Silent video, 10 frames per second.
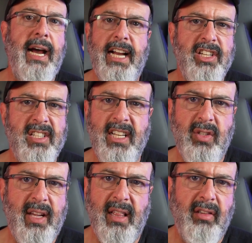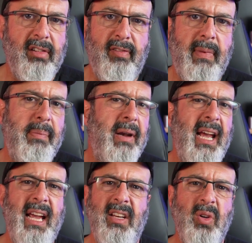I just need to get this off my
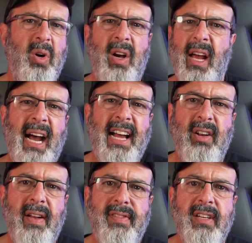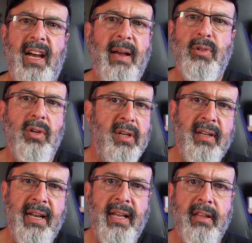plate, or I don't have time to
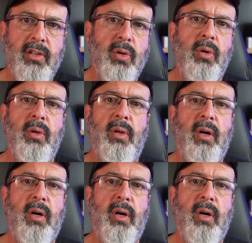learn another tool,